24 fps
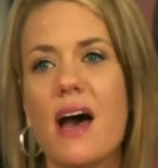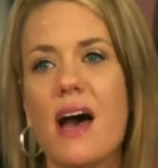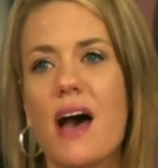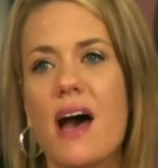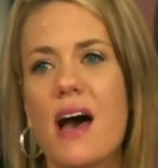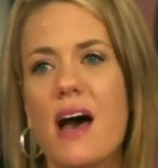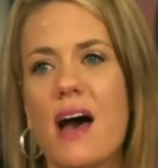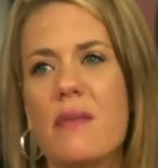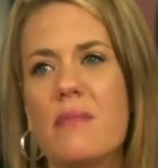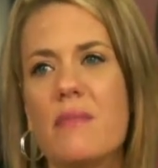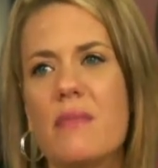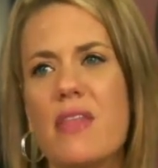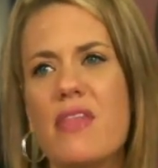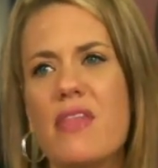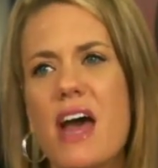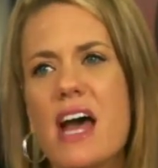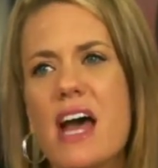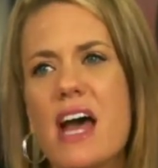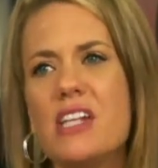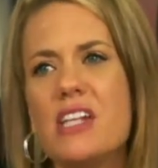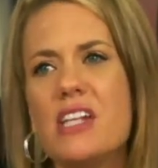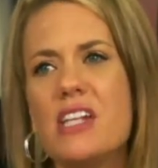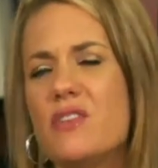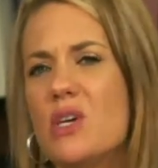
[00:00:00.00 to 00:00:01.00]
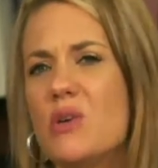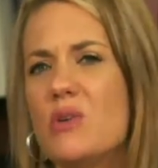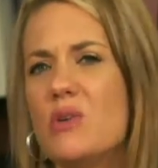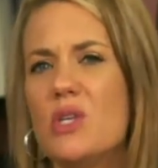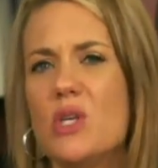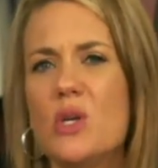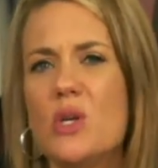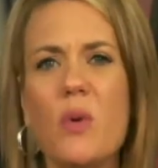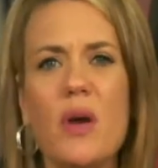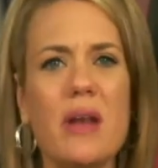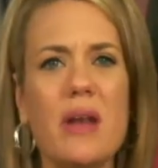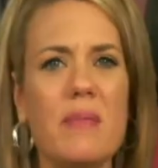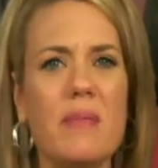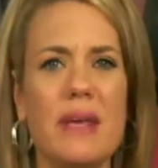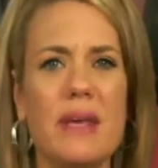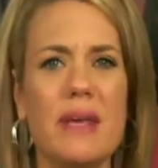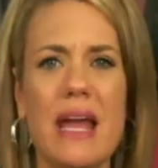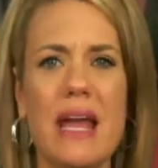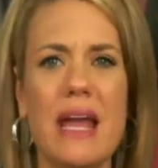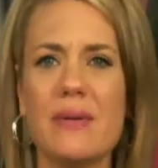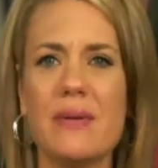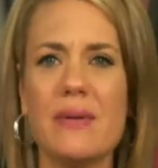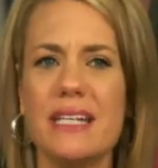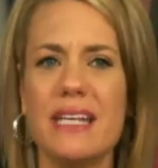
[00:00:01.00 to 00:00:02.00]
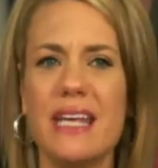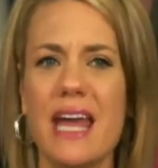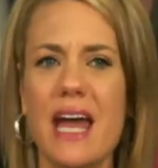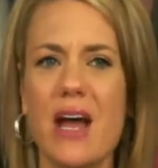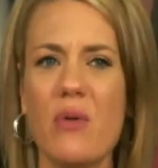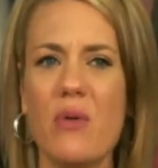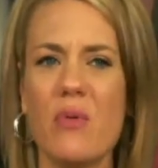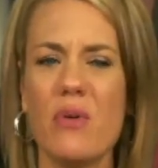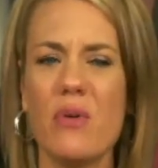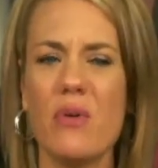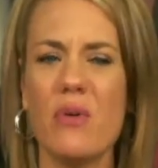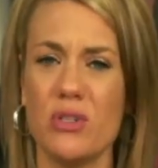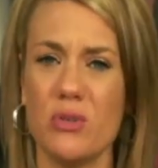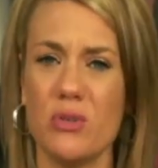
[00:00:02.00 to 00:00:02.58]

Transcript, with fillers: Um, that's a view you wouldn't be able to get with a